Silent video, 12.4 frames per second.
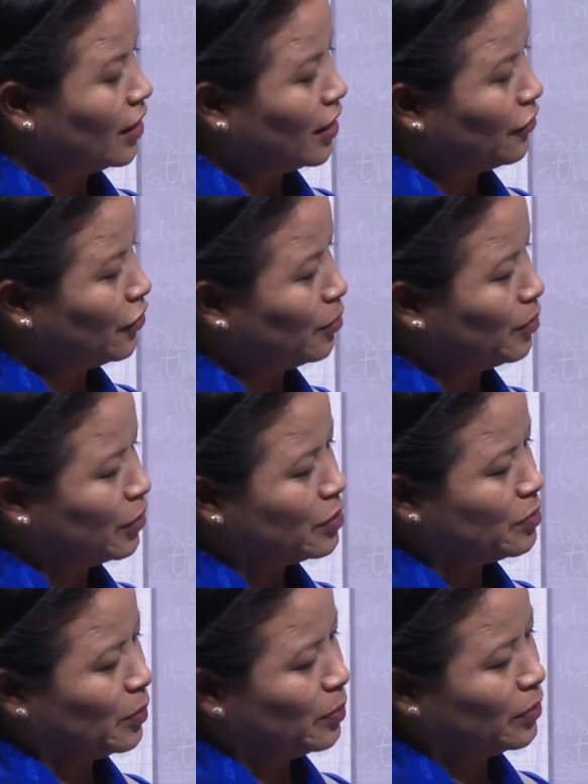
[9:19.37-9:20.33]
from
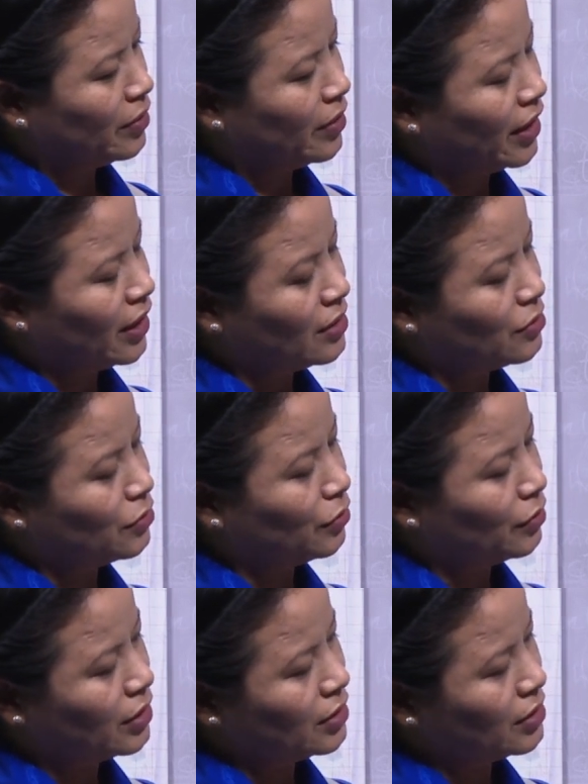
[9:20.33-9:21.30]
newspaper, right.
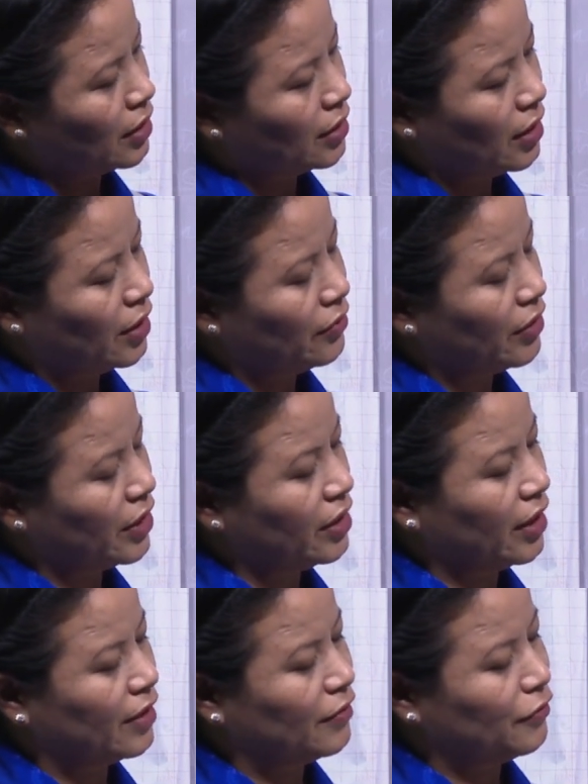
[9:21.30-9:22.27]
So they are very
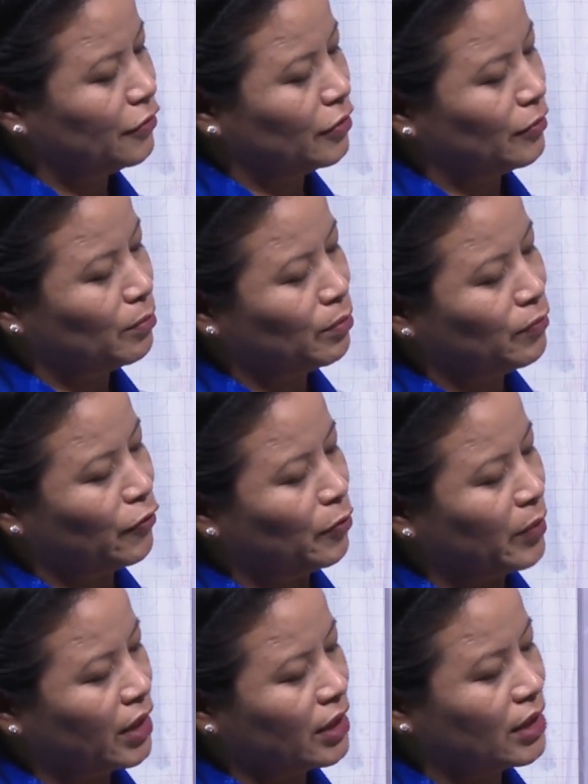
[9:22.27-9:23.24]
helpful for
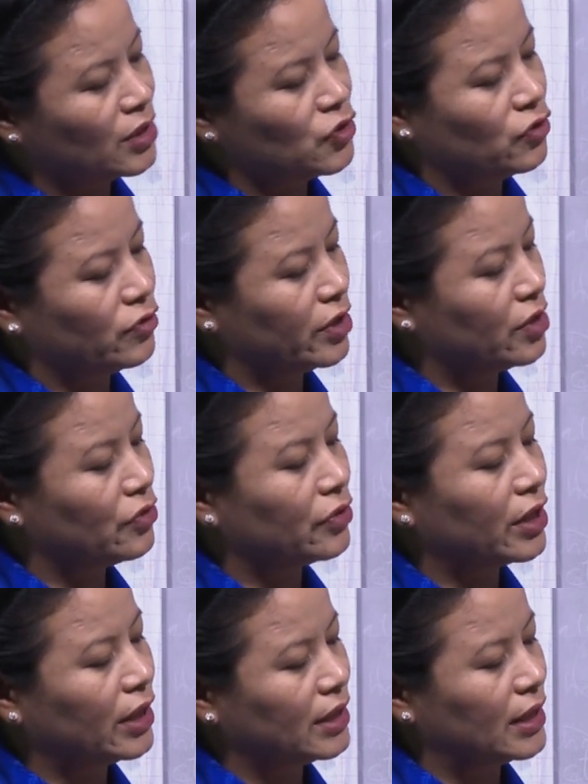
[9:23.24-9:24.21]
making children
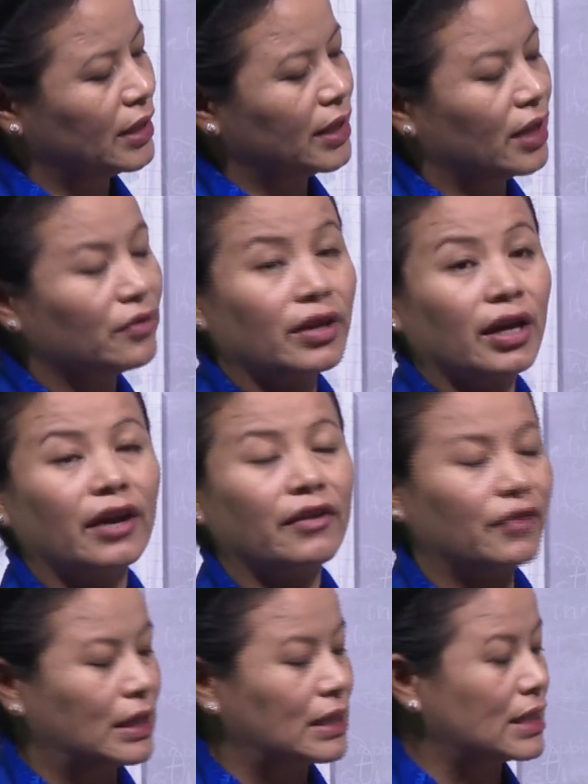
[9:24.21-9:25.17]
read, and then we
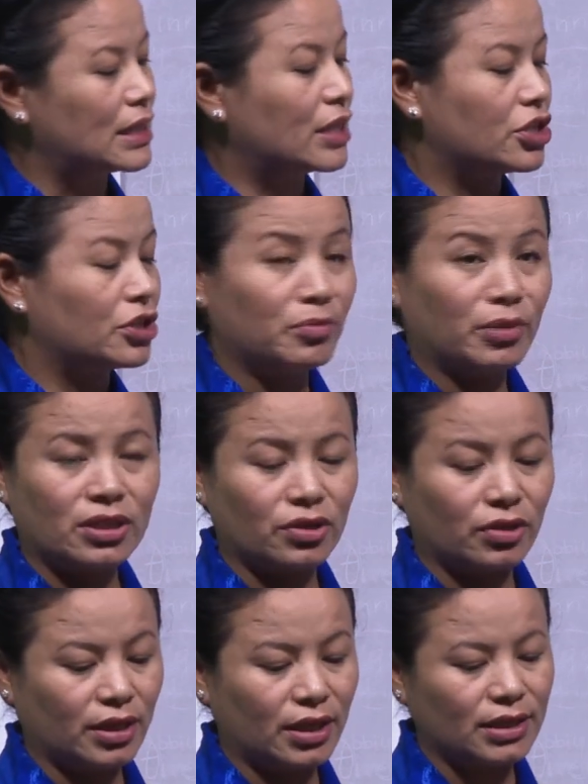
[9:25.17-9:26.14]
have discussion based
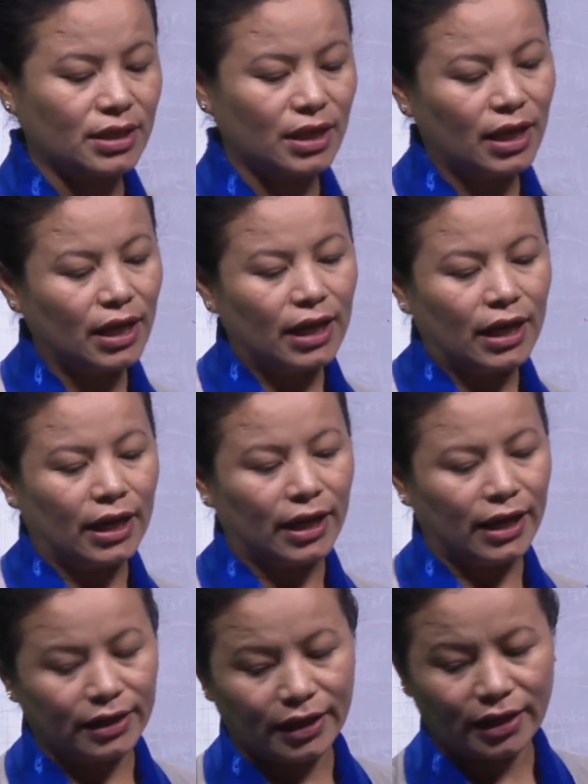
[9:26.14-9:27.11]
on this.
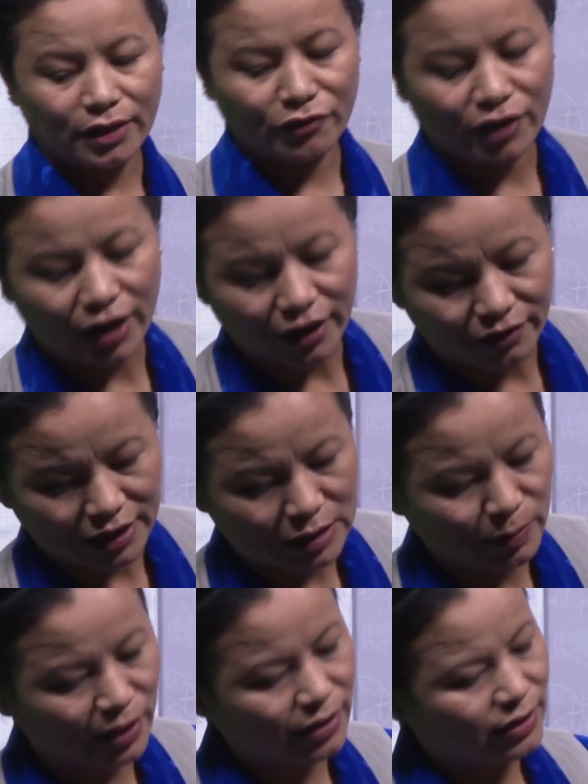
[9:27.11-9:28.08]
And then we have like
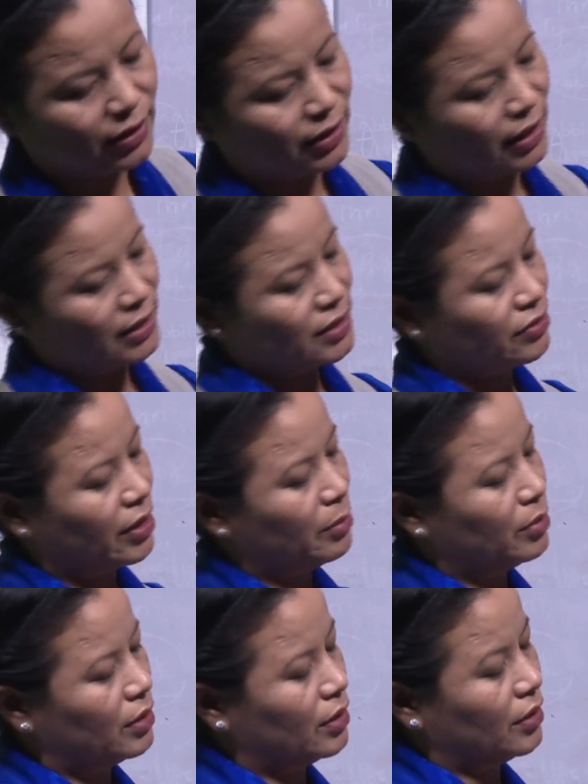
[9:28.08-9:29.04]
speleton and
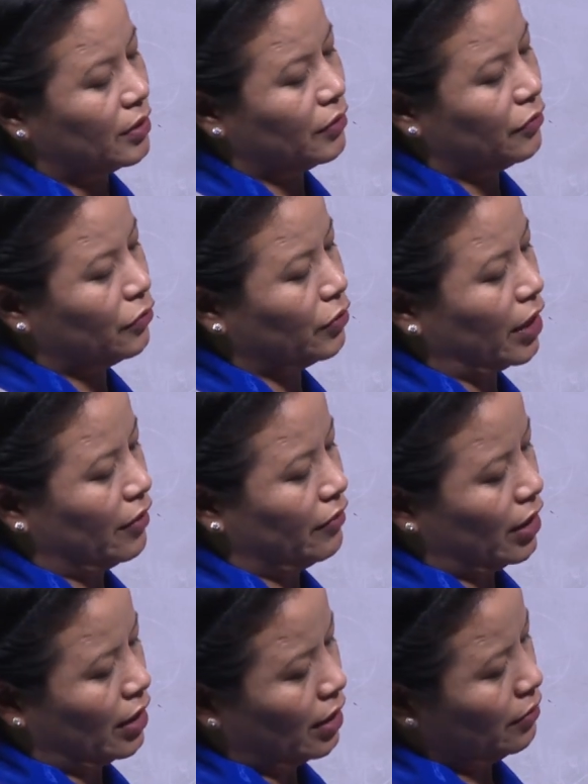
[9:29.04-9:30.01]
scramble. If you have
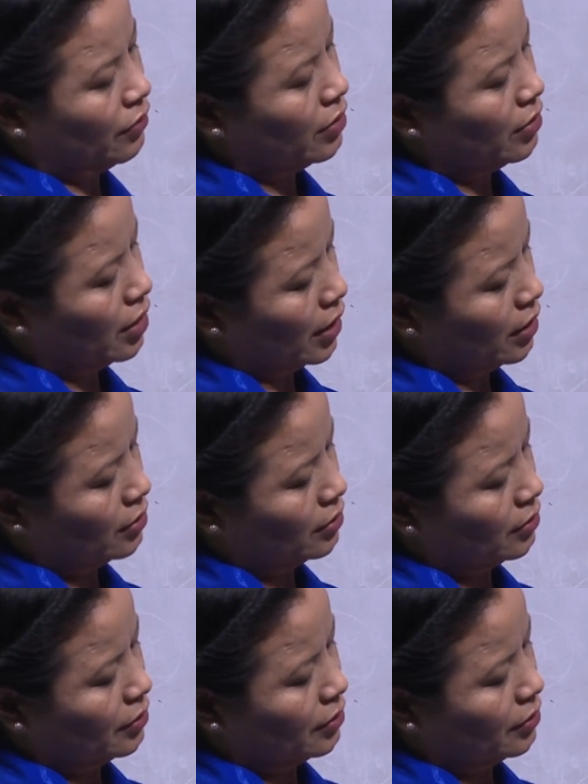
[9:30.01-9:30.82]
ever like,